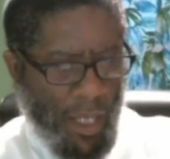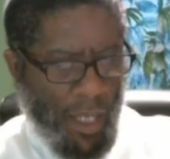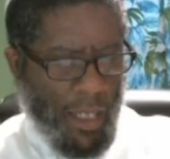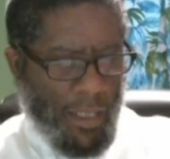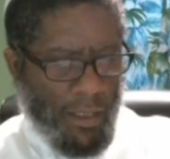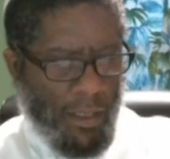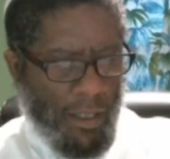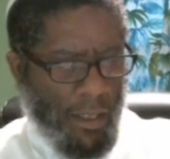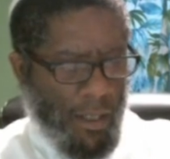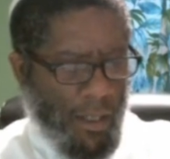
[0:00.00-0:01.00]

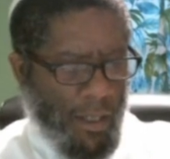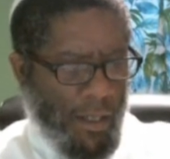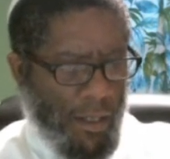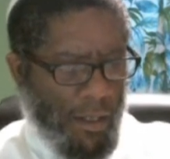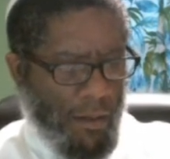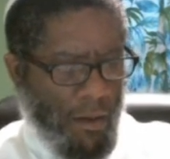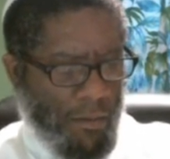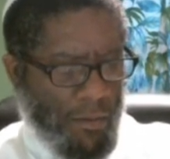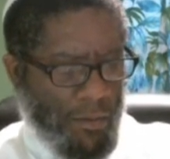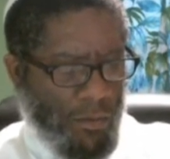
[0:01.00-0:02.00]
His uh,
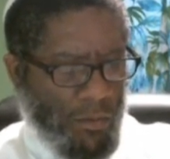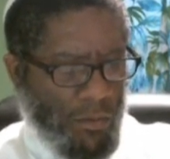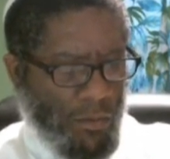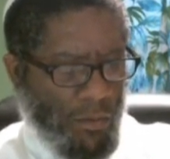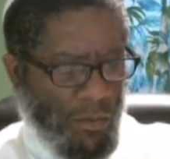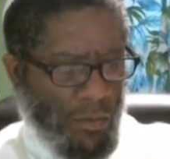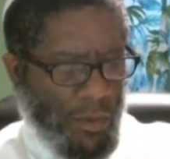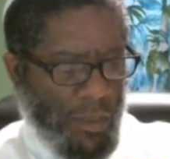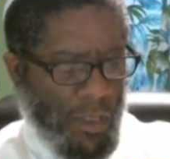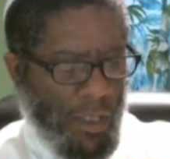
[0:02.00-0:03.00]
those.
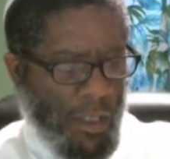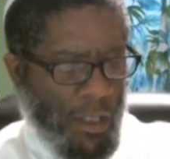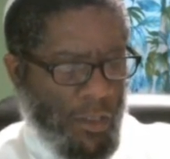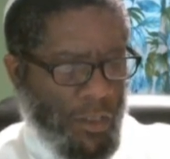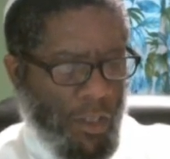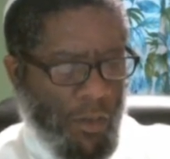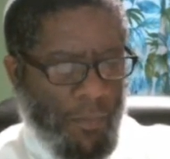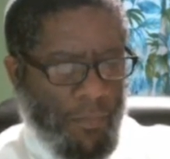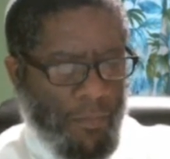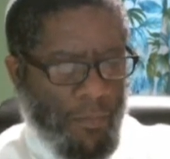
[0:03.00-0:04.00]

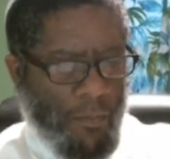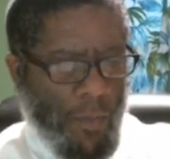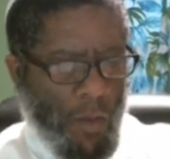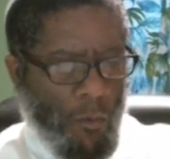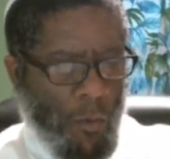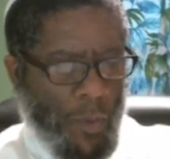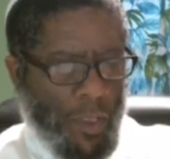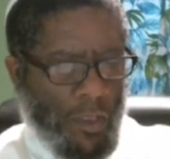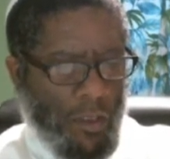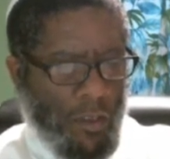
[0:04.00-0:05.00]
So, when we
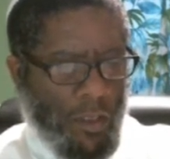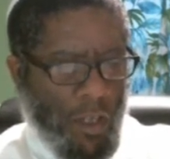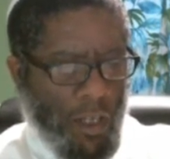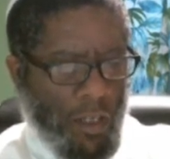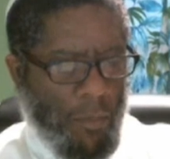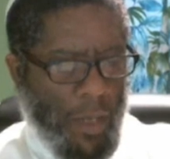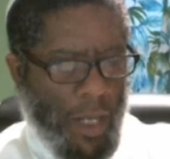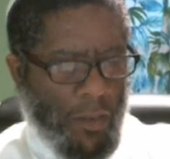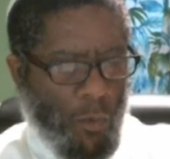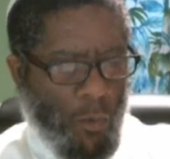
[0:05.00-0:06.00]
talk
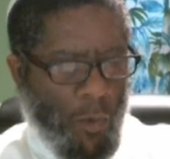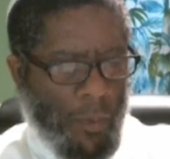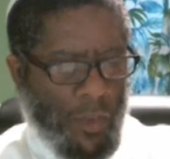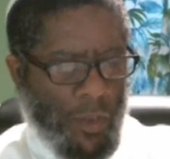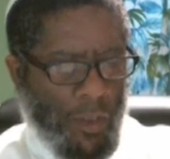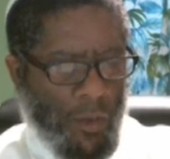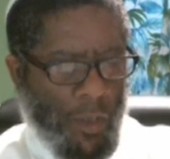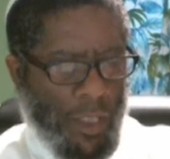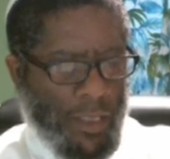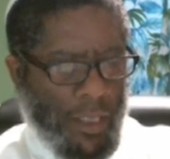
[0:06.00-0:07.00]
about the war between
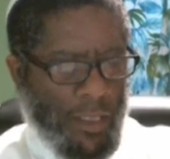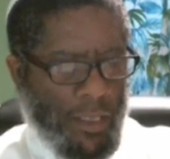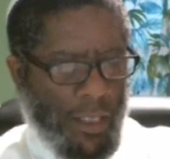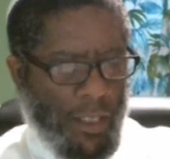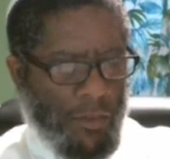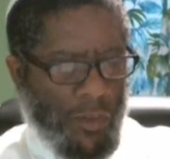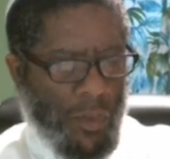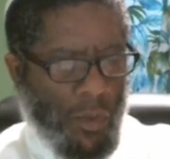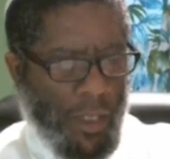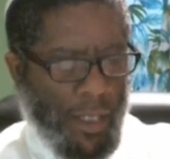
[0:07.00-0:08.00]
Greece and the city of
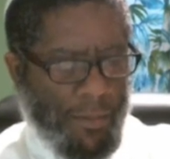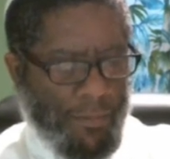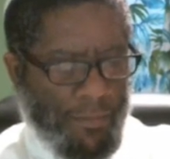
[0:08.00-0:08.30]
Troy,